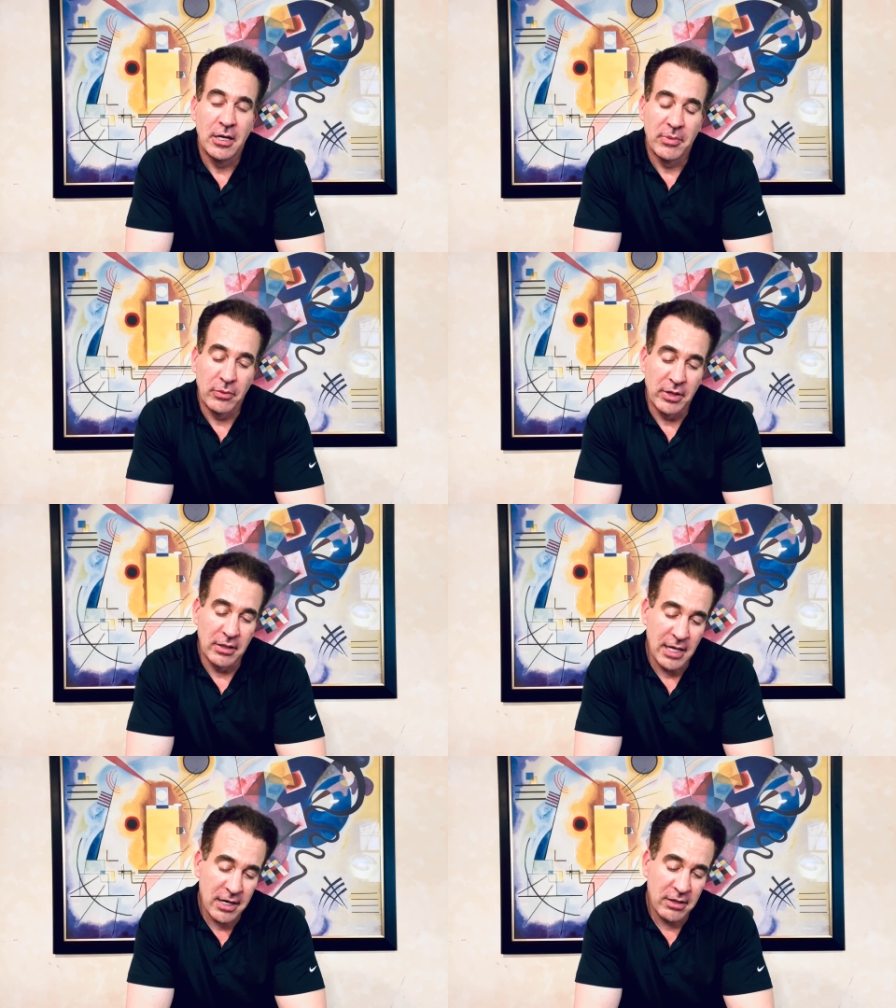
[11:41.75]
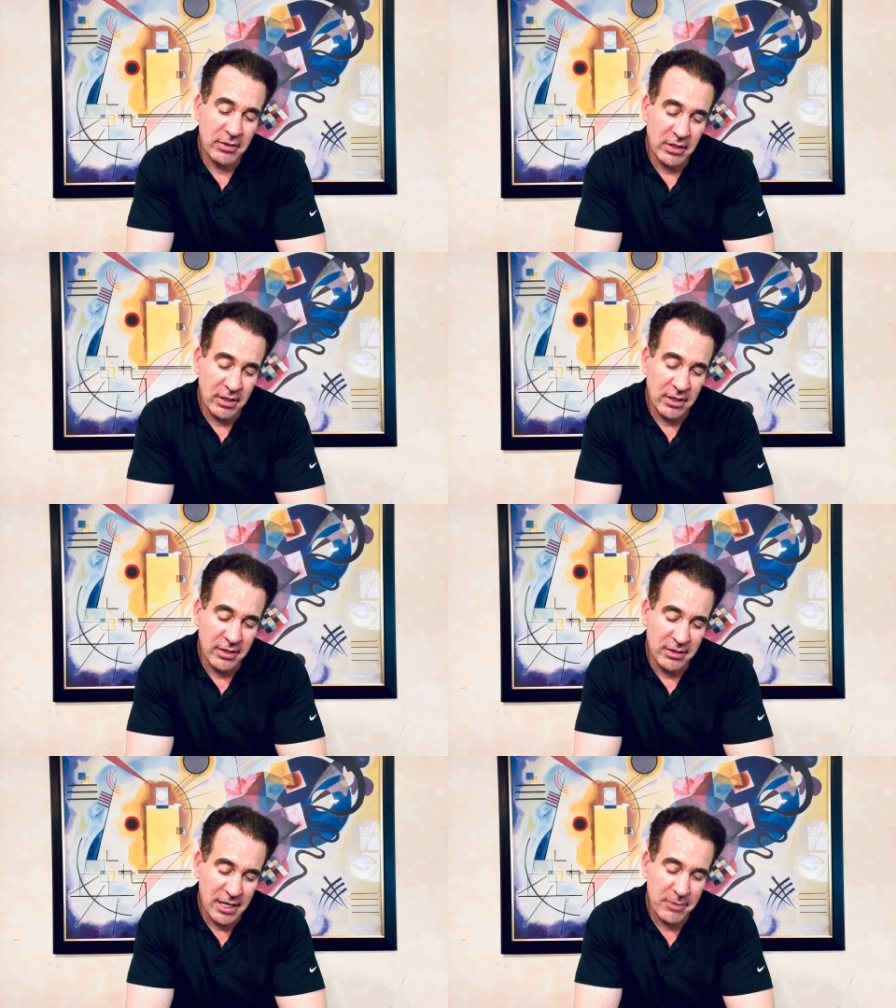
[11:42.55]
But when a lot
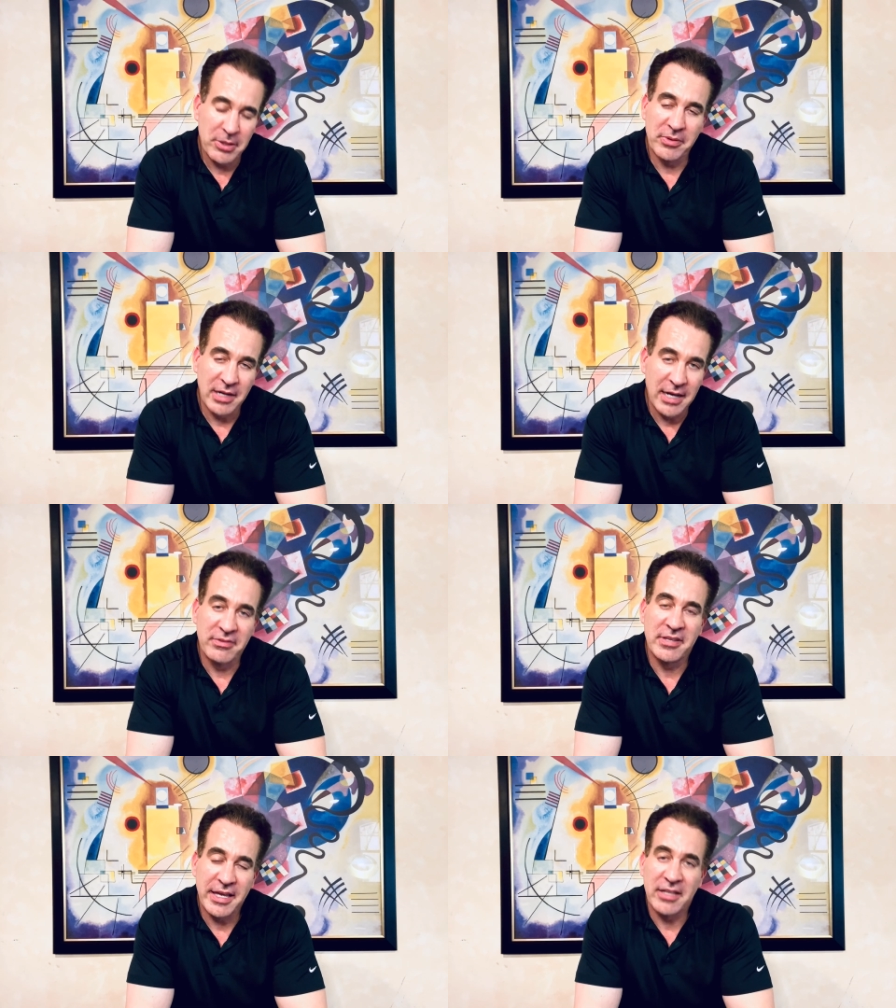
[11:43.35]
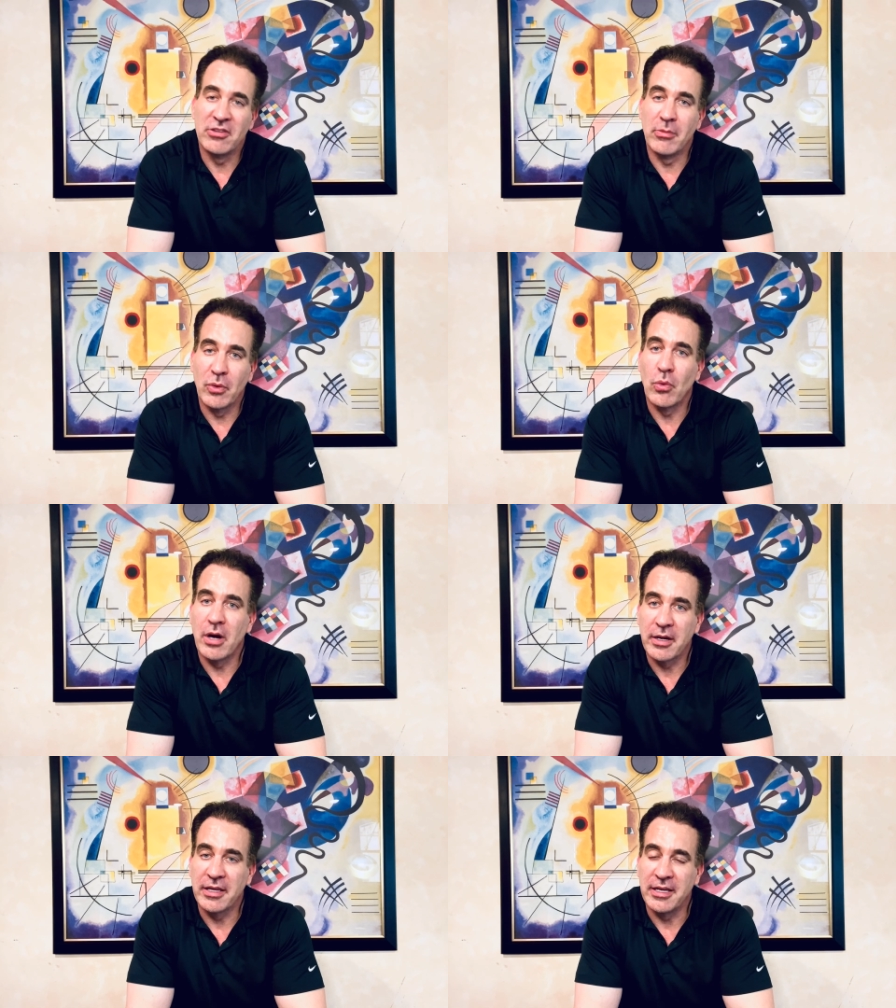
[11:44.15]
of people that I've taken to
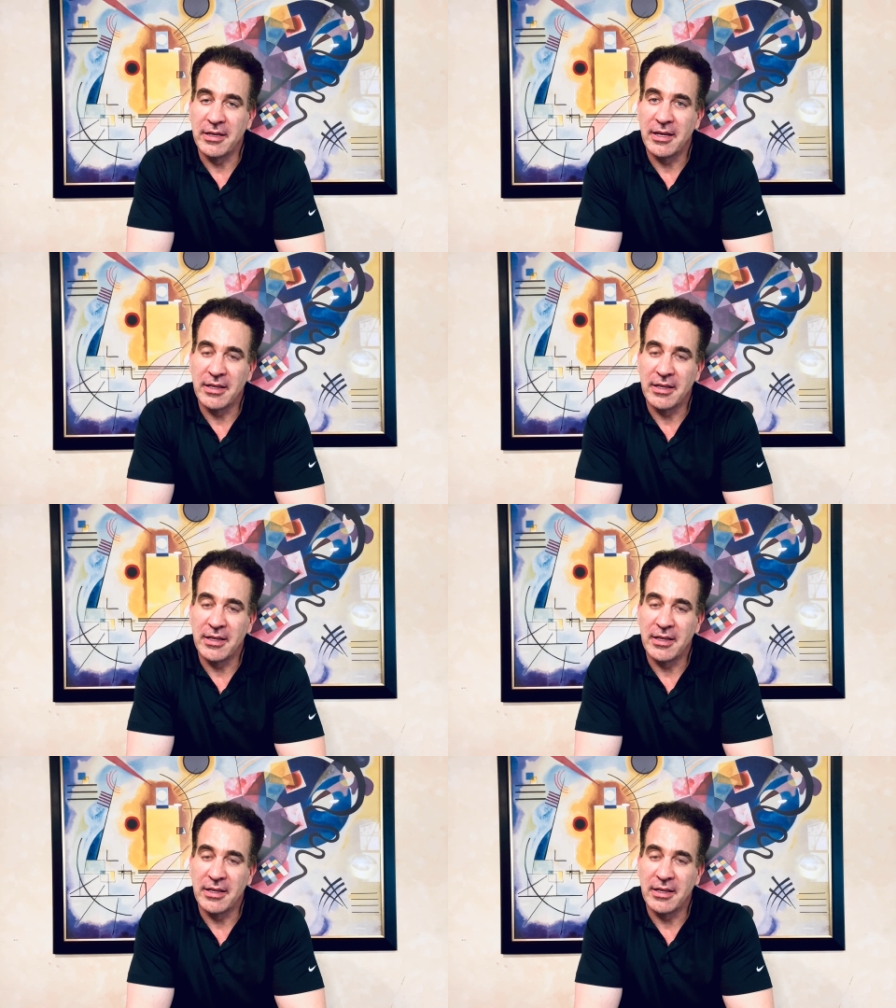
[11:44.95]
Milwaukee